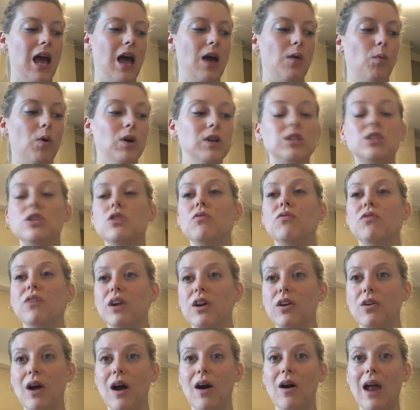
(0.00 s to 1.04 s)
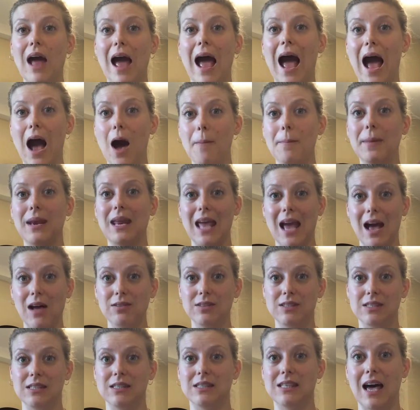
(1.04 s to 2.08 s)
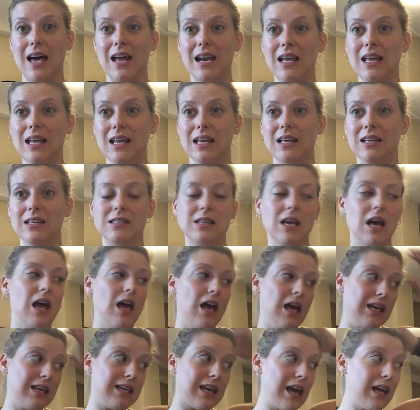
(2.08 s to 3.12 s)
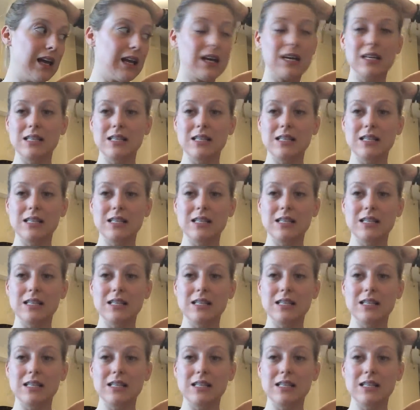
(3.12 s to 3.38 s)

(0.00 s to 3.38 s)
And once you figure out how many ounces that is, get a